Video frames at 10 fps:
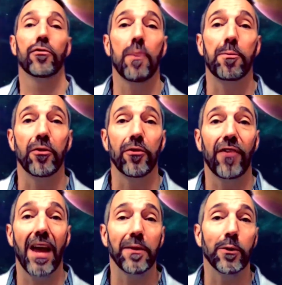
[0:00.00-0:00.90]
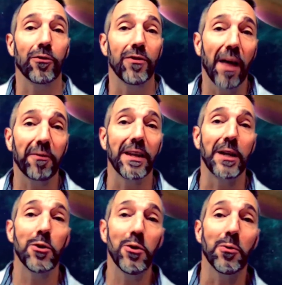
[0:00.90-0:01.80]
Scriptures say there's
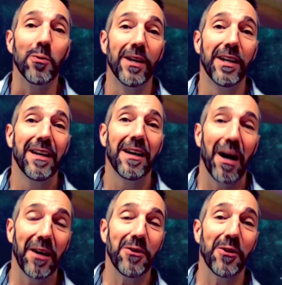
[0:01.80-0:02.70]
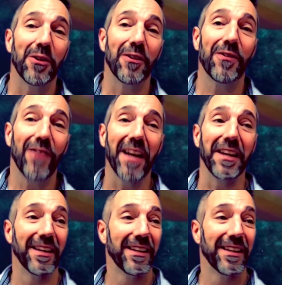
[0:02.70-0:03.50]
nothing new under the sun.